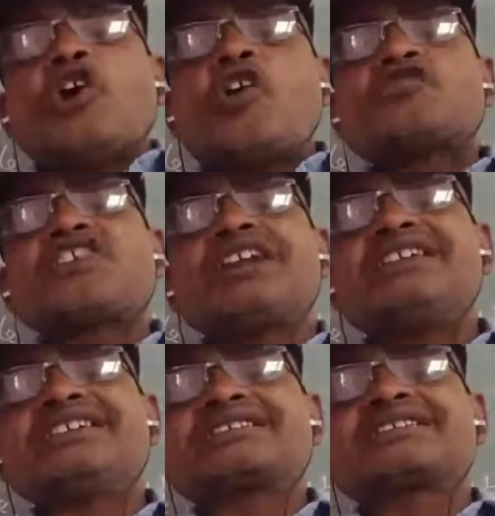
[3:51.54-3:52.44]
of
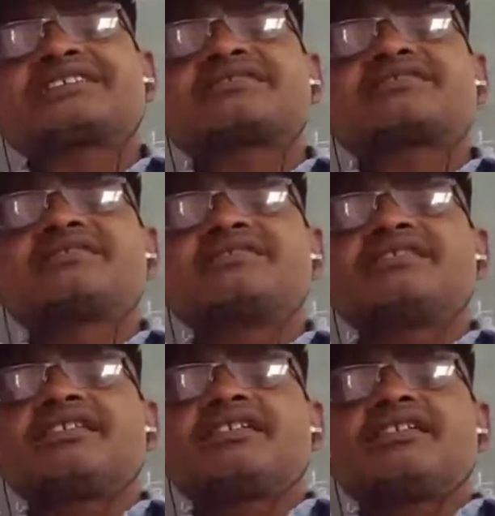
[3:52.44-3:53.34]
colors,
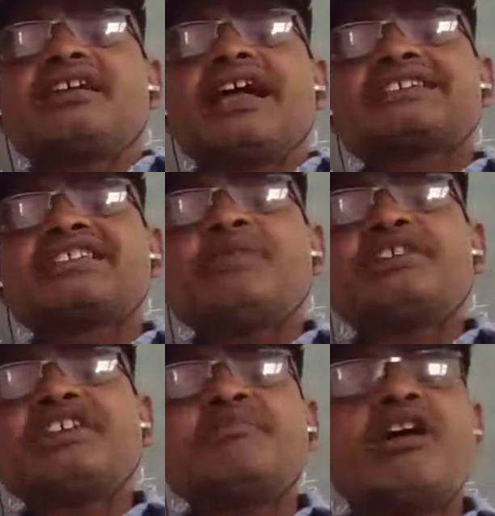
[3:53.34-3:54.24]

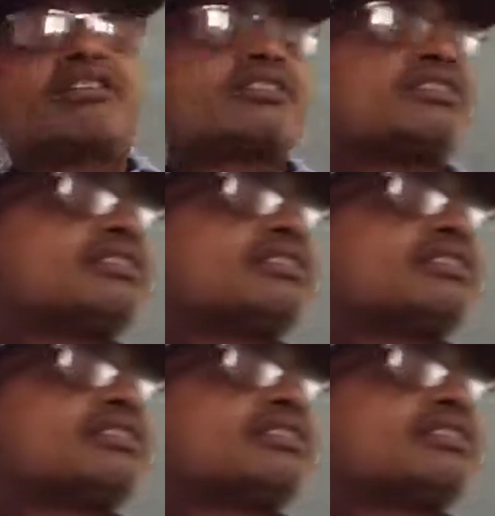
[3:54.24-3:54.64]
exclamatory mark.